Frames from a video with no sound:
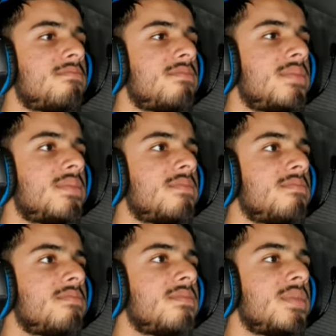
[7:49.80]

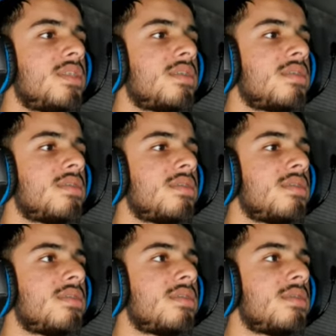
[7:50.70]

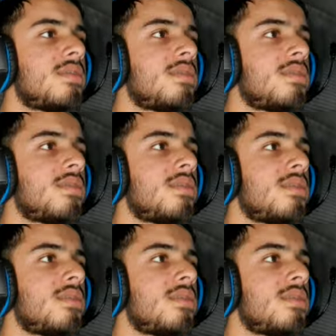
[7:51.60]
(no one is talking)